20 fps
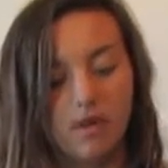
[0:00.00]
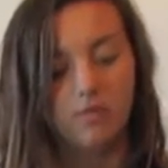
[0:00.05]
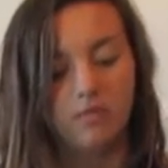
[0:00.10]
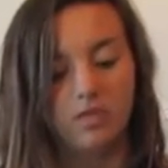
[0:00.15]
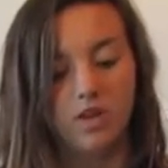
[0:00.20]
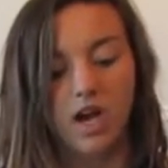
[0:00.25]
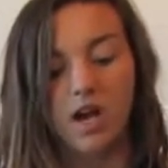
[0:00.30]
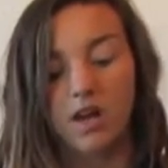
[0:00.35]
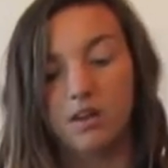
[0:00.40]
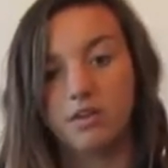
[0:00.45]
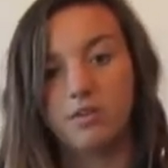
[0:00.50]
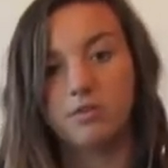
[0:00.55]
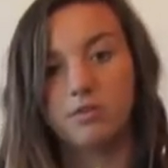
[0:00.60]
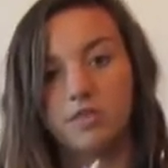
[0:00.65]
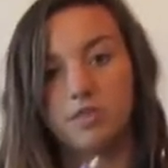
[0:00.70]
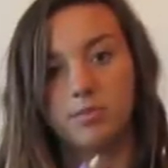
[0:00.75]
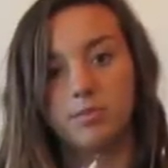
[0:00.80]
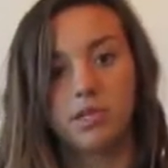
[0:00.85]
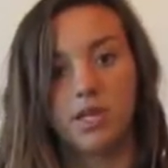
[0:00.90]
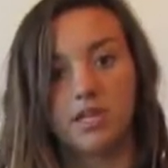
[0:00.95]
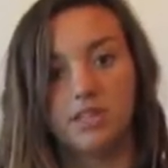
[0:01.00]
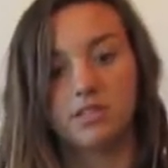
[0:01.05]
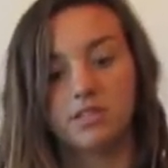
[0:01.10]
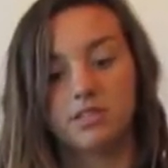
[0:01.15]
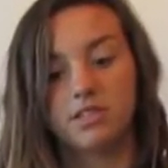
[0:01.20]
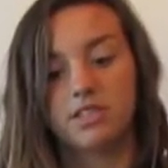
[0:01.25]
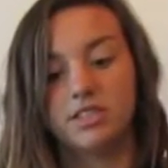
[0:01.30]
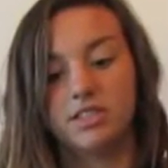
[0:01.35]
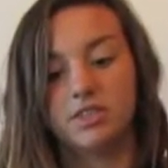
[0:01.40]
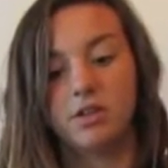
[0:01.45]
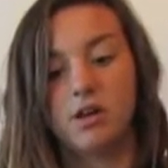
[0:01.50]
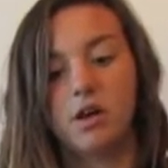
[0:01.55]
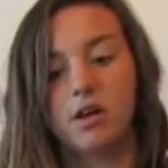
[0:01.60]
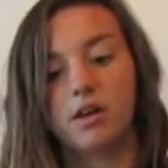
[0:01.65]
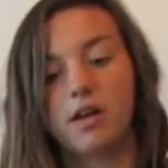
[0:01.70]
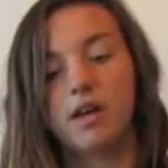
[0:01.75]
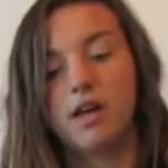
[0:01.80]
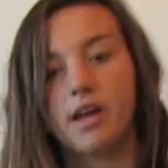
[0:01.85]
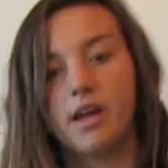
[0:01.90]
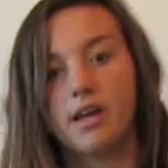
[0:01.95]
The hot glue is surprisingly
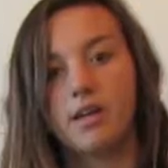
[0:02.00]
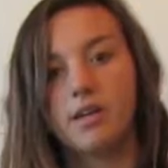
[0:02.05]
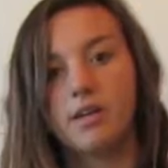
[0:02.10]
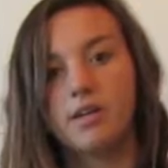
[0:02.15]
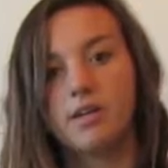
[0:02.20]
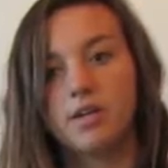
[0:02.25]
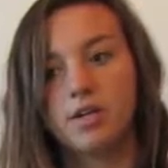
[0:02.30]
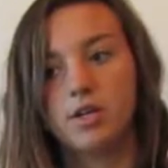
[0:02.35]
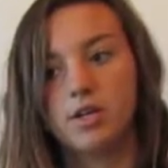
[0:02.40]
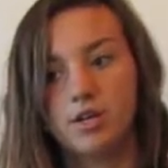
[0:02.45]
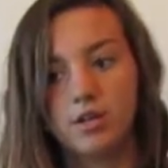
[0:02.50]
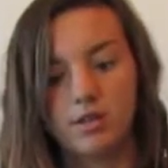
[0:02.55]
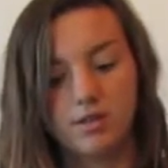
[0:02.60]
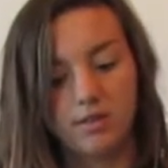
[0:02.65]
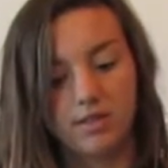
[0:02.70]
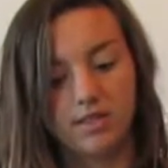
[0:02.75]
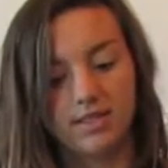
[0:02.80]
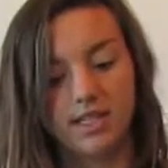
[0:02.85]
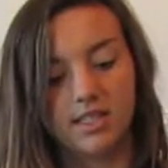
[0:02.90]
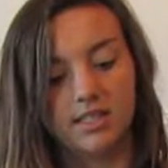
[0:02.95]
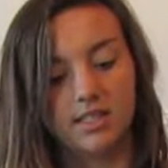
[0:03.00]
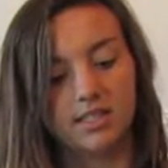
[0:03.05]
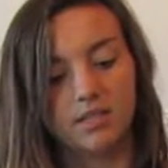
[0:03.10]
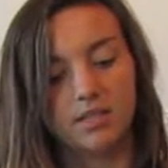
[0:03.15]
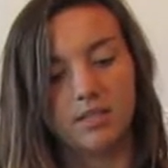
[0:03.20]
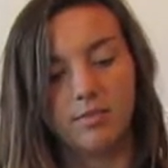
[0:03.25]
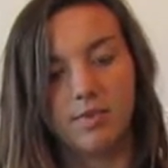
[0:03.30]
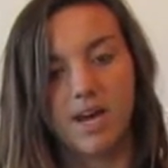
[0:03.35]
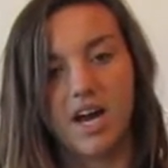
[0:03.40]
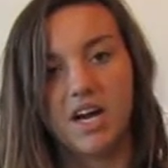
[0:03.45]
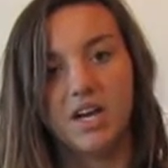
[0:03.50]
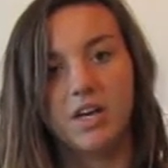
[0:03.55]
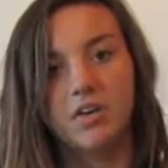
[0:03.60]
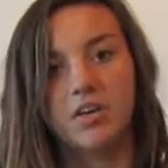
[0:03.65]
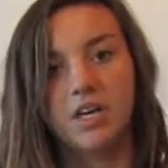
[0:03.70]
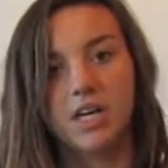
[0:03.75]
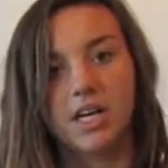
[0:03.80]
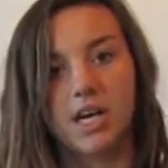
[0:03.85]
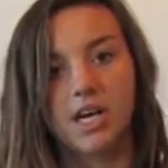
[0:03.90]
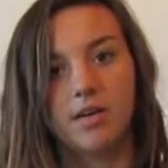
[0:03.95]
strong, and since it's on the back, you
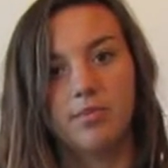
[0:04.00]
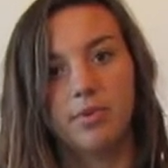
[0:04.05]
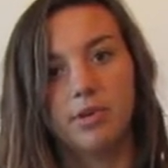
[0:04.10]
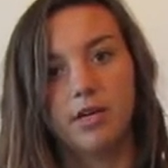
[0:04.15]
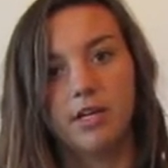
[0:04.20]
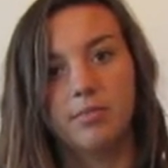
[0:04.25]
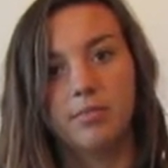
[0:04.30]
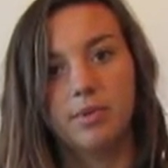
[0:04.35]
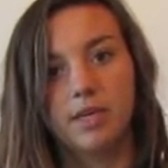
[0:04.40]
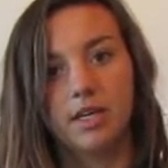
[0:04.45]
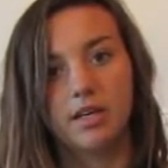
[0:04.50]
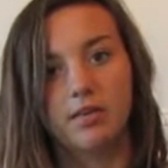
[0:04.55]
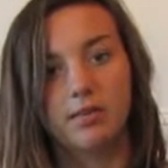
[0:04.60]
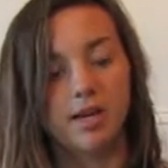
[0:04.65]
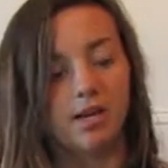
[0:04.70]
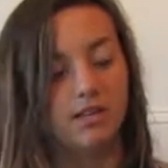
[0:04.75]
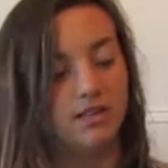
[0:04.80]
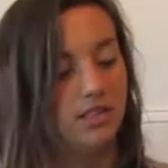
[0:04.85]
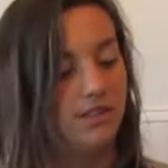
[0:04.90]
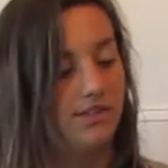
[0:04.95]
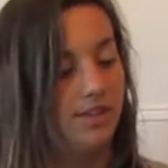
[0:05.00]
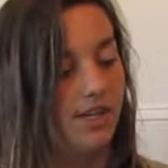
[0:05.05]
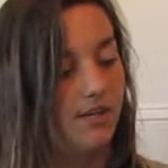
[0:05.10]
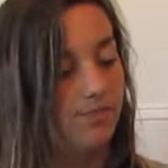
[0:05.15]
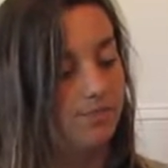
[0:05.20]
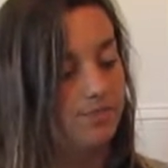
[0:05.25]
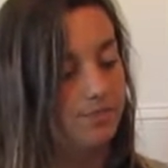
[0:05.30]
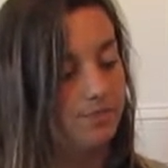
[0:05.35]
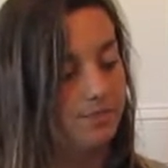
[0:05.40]
can add pretty big amounts of it